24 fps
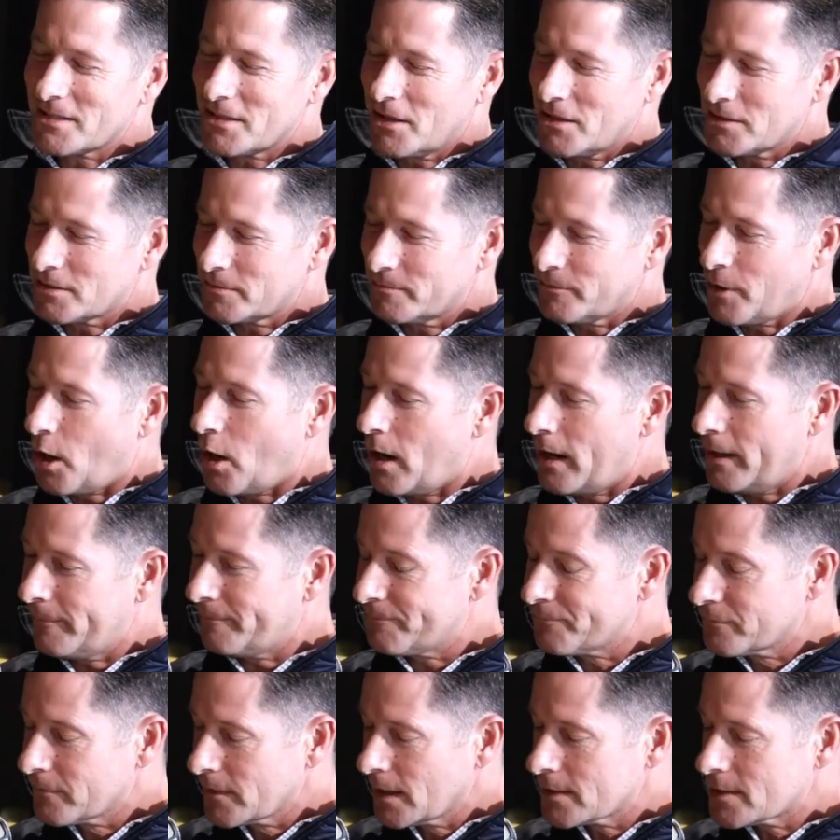awesome. All right.
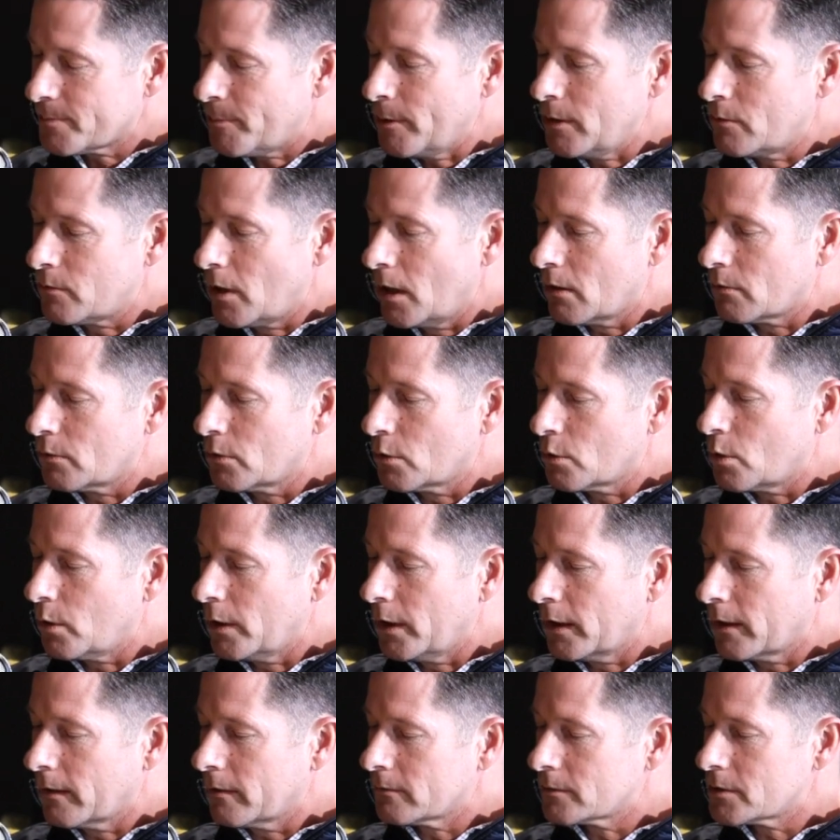Speed round, real
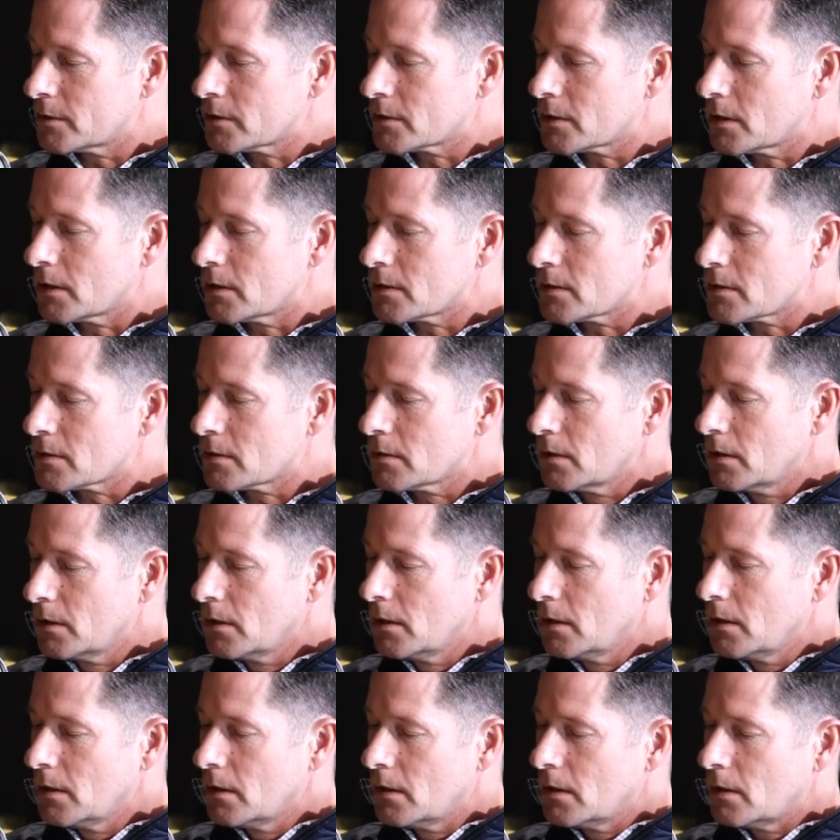quick, just because
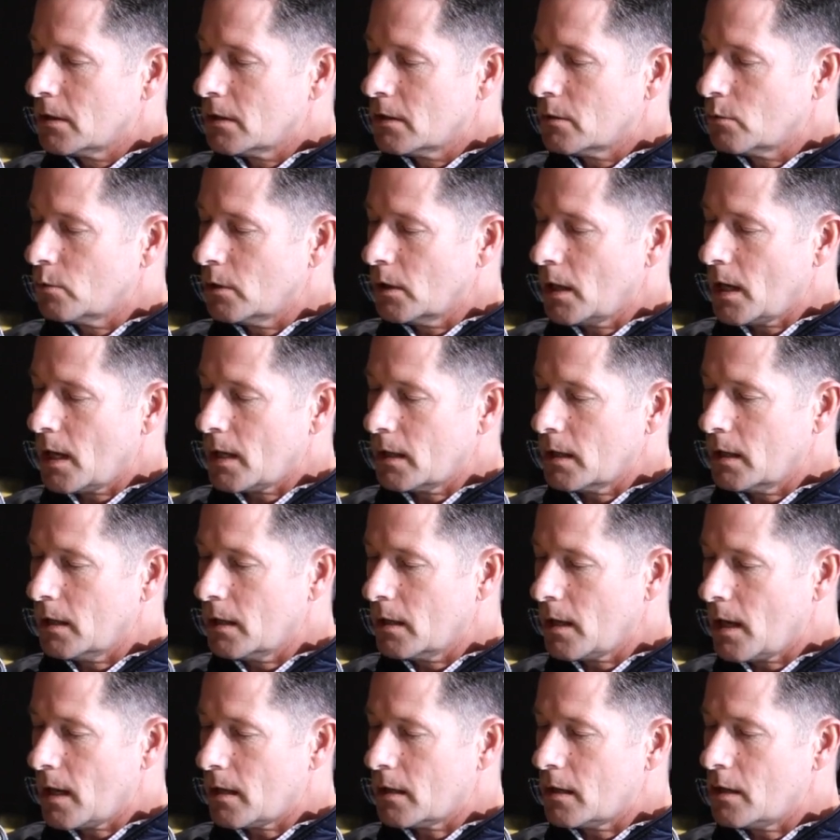we got to get
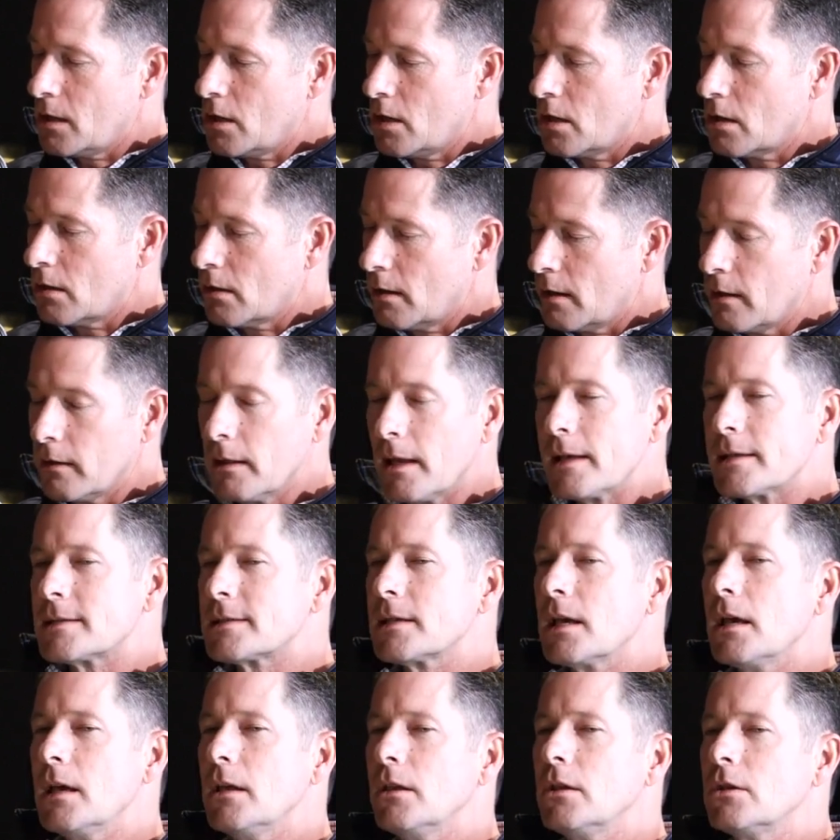out of here. Let's
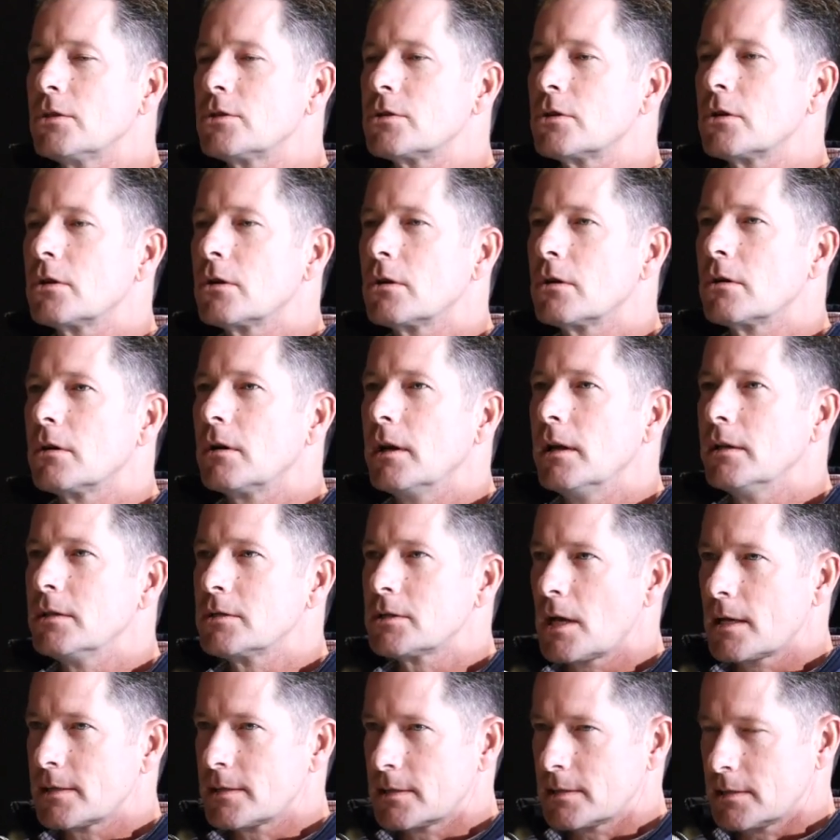say that you're in
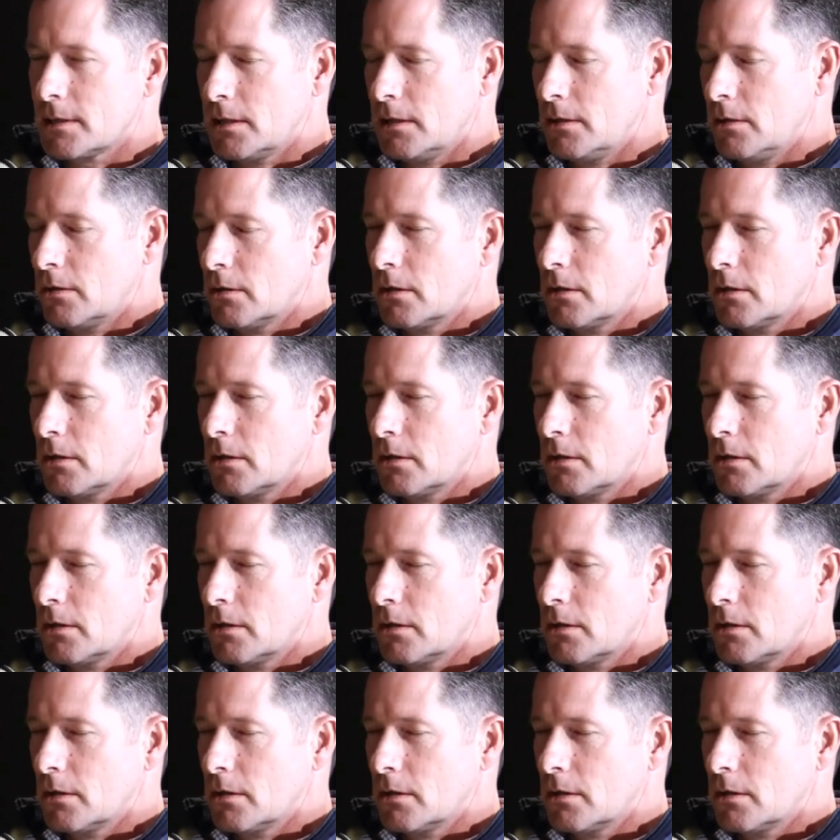Johnson City and you're